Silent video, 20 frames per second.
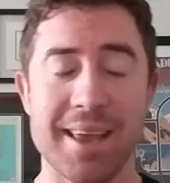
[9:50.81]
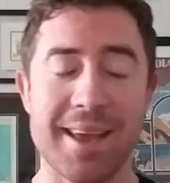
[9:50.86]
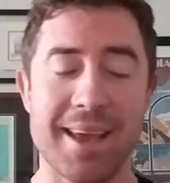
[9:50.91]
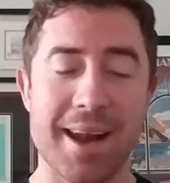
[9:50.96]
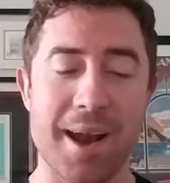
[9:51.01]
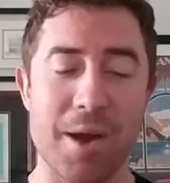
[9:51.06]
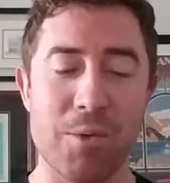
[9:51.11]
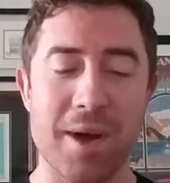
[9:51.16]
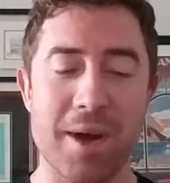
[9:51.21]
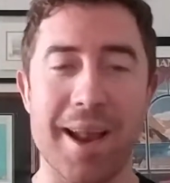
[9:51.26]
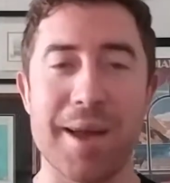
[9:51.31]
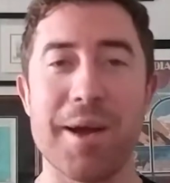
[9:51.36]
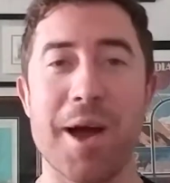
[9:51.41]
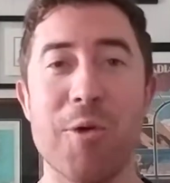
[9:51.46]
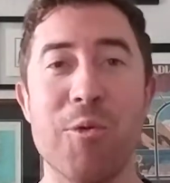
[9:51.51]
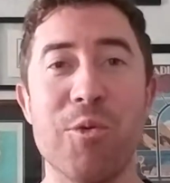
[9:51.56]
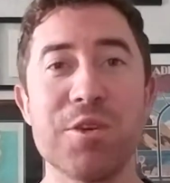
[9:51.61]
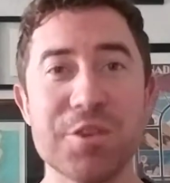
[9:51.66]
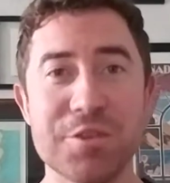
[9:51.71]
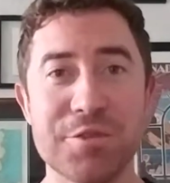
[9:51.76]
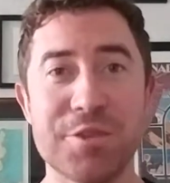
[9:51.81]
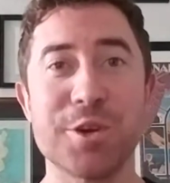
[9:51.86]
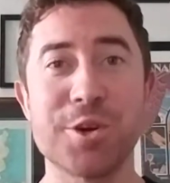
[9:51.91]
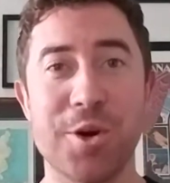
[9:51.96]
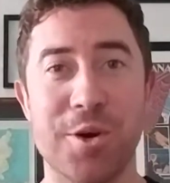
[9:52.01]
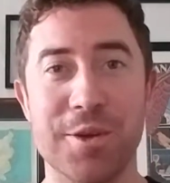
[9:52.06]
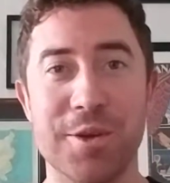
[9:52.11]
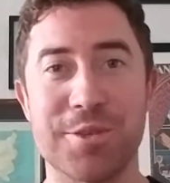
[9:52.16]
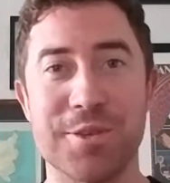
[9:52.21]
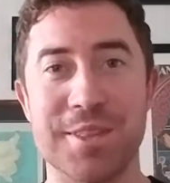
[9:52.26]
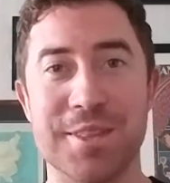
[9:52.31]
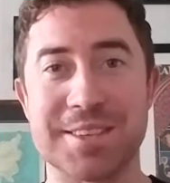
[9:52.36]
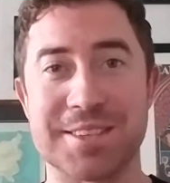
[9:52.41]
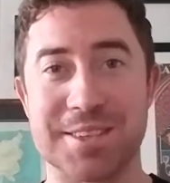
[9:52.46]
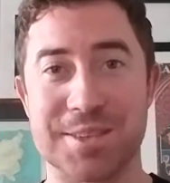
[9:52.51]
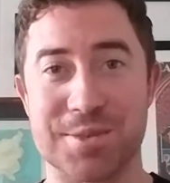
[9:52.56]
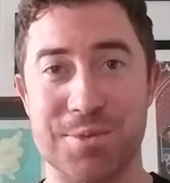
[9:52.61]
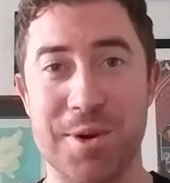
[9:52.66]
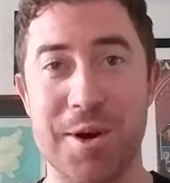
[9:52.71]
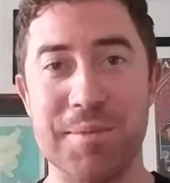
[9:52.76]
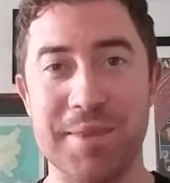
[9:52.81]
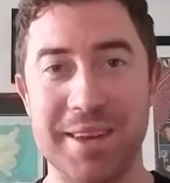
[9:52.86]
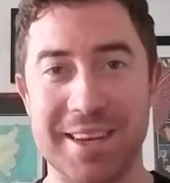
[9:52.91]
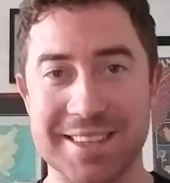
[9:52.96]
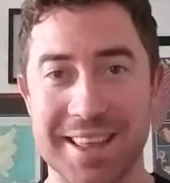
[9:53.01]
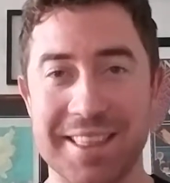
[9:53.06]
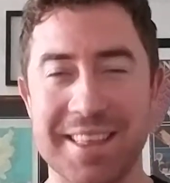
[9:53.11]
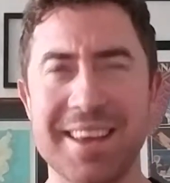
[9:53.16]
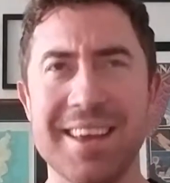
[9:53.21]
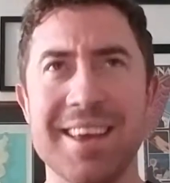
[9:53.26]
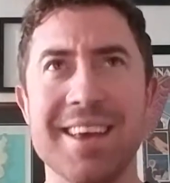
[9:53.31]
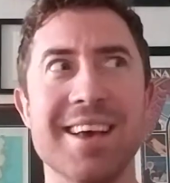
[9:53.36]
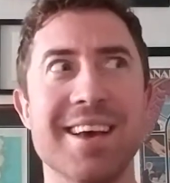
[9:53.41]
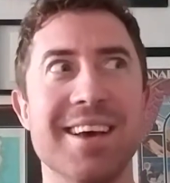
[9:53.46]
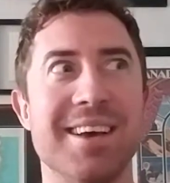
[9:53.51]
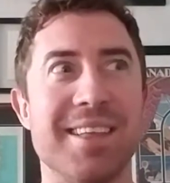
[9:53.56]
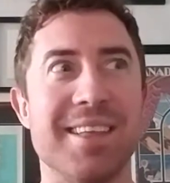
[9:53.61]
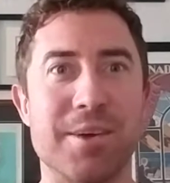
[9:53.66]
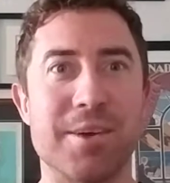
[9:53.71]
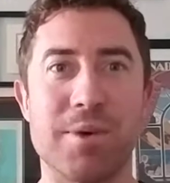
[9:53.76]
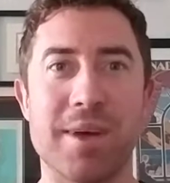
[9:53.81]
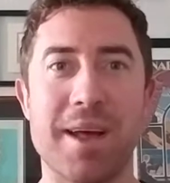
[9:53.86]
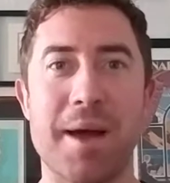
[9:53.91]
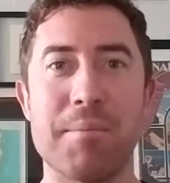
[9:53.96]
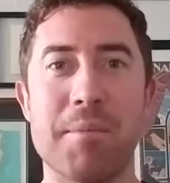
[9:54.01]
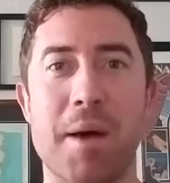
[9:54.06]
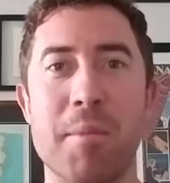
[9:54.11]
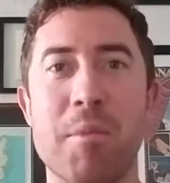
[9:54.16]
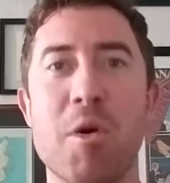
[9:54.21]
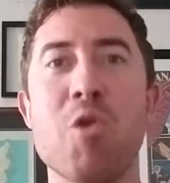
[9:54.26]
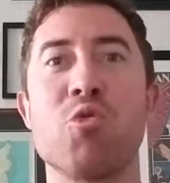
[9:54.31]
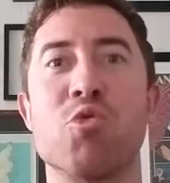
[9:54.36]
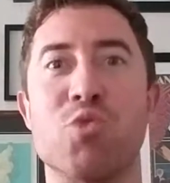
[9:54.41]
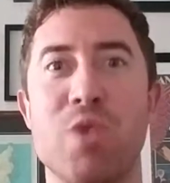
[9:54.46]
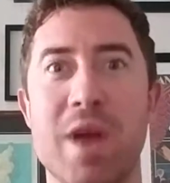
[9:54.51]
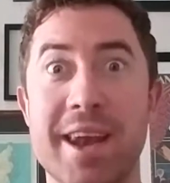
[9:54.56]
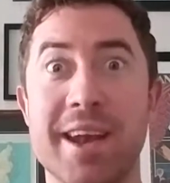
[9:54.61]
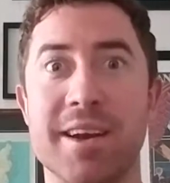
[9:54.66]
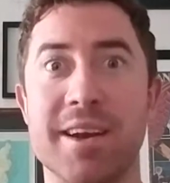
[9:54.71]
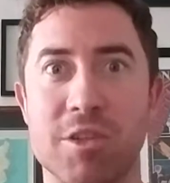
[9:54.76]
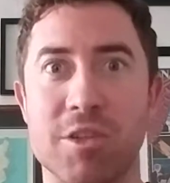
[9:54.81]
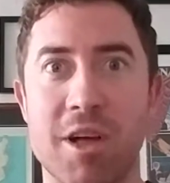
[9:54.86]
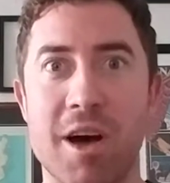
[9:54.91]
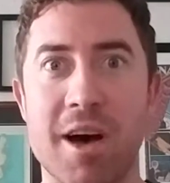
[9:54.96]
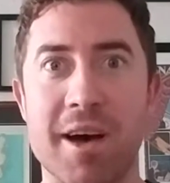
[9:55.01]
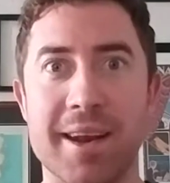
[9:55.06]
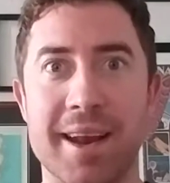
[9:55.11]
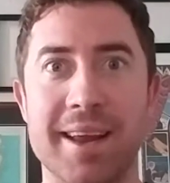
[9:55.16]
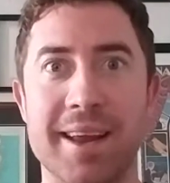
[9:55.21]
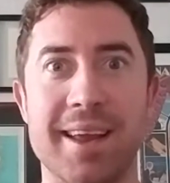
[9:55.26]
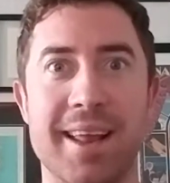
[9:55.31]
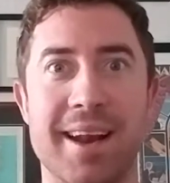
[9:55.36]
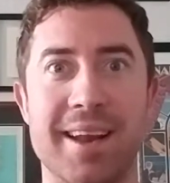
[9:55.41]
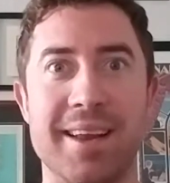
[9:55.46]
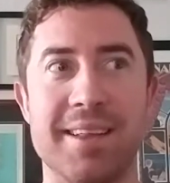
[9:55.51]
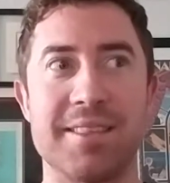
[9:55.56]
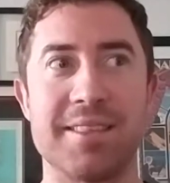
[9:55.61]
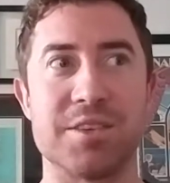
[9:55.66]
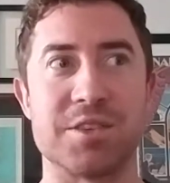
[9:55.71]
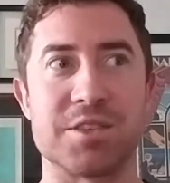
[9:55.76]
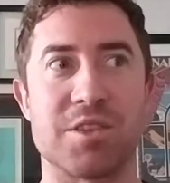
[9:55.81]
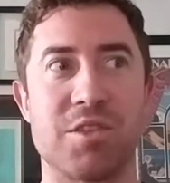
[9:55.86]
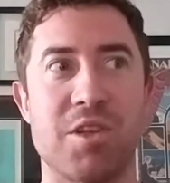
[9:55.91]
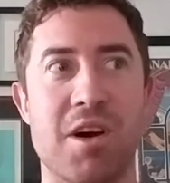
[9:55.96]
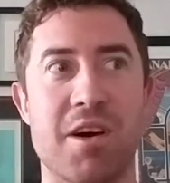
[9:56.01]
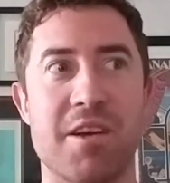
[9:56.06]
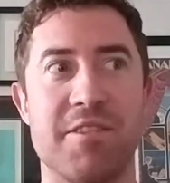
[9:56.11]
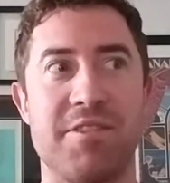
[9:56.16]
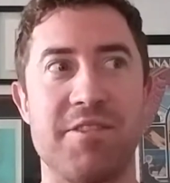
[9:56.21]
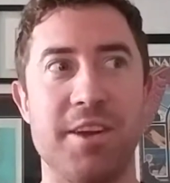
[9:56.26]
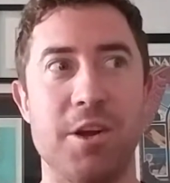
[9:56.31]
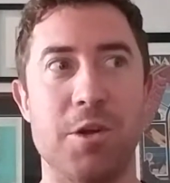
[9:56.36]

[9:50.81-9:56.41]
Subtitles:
And I wonder if you're going through this as well, because I think like I'm on Reddit a lot, and I there's a lot of,